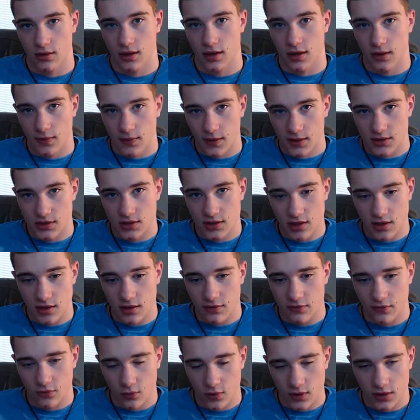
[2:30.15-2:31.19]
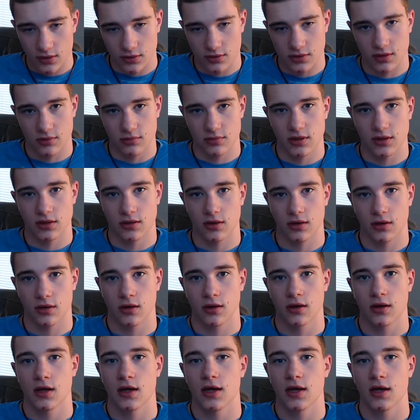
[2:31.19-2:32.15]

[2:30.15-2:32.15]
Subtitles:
Unless you have a Windows computer.